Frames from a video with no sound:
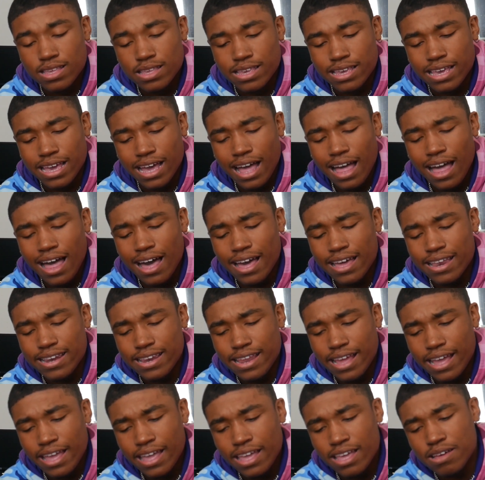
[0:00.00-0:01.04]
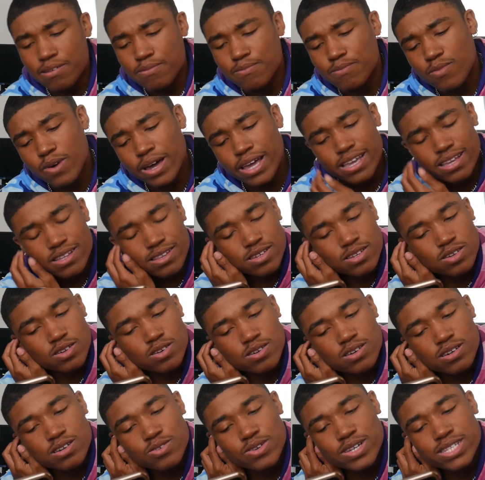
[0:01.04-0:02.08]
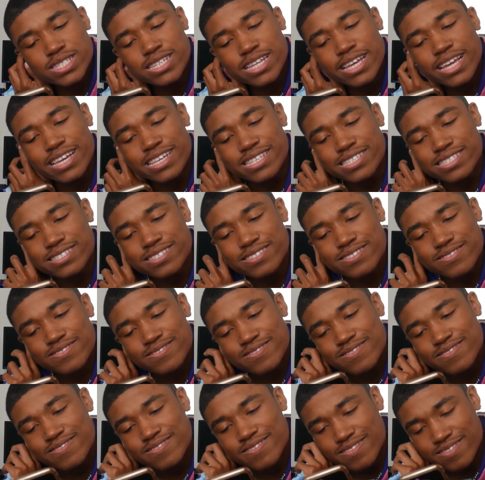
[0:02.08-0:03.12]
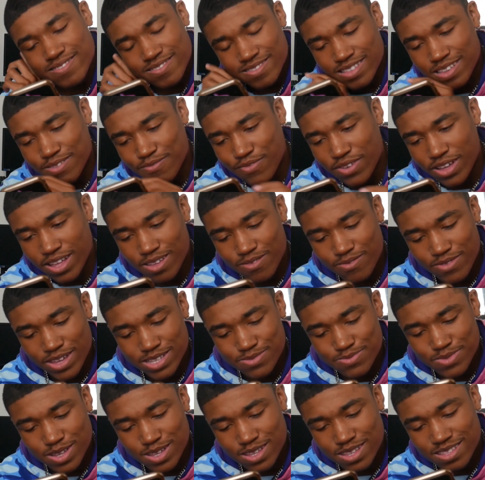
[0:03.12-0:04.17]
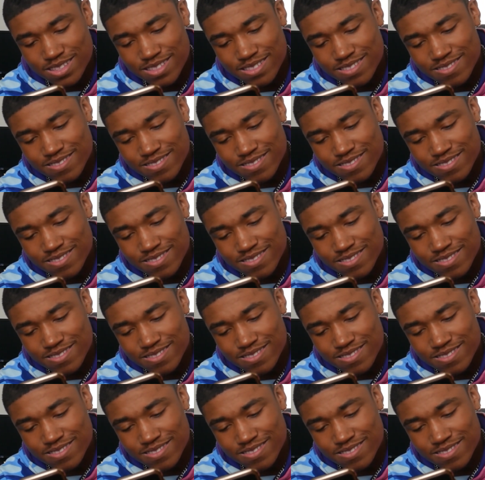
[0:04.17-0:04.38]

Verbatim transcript: God damn. Wait, who who is this? Let me find her Facebook.